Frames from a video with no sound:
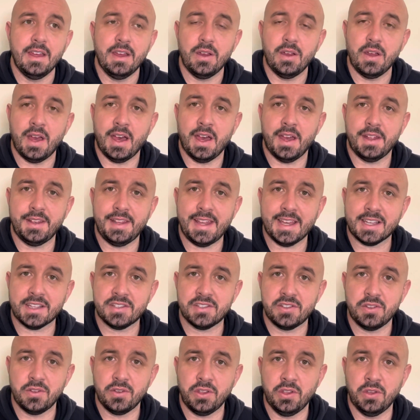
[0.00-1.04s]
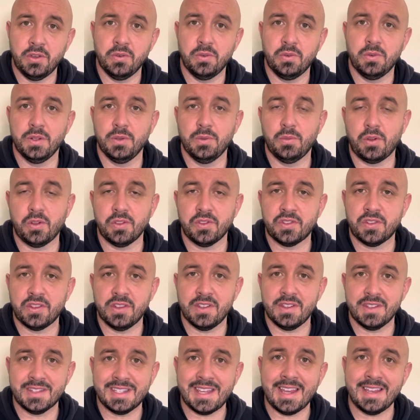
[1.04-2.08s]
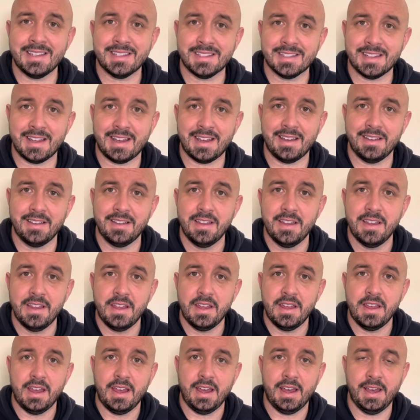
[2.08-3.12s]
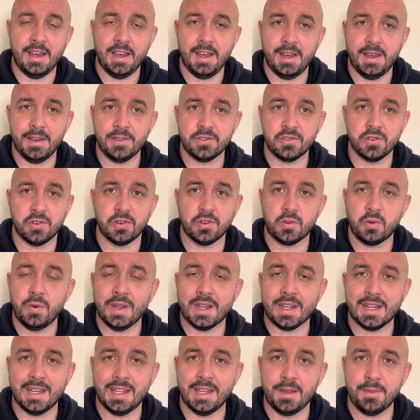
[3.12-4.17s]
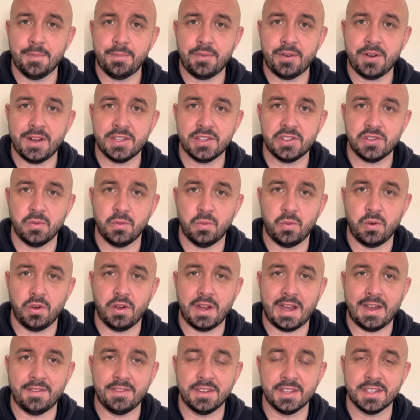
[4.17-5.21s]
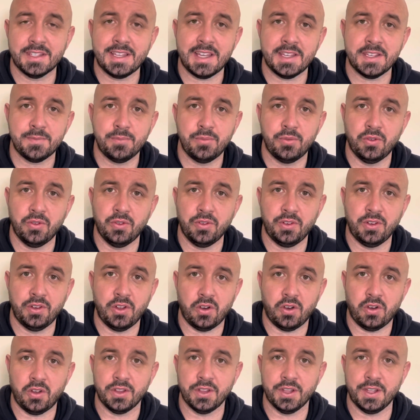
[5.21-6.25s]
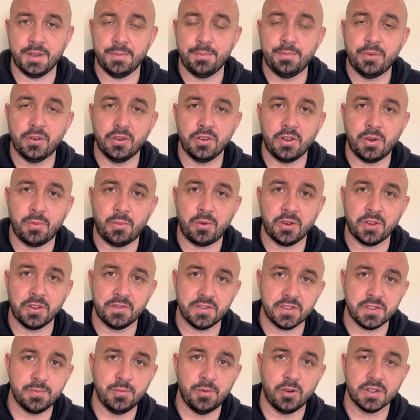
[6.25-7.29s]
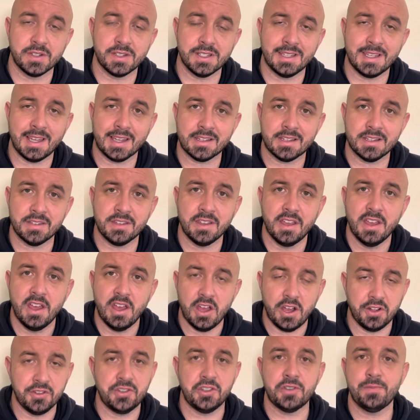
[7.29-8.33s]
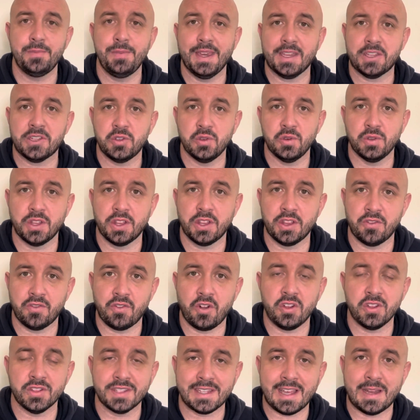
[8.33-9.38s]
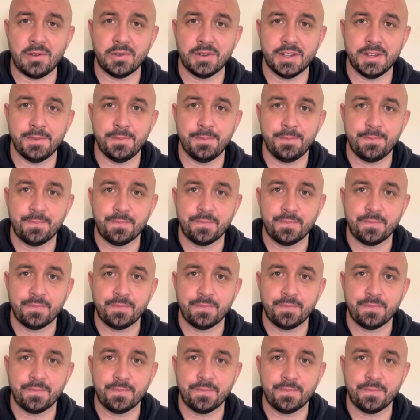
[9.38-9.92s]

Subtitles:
Next, you will want to test that. So quickly press the test button or the button on one of the smoke detectors and just make sure that they're all sounding.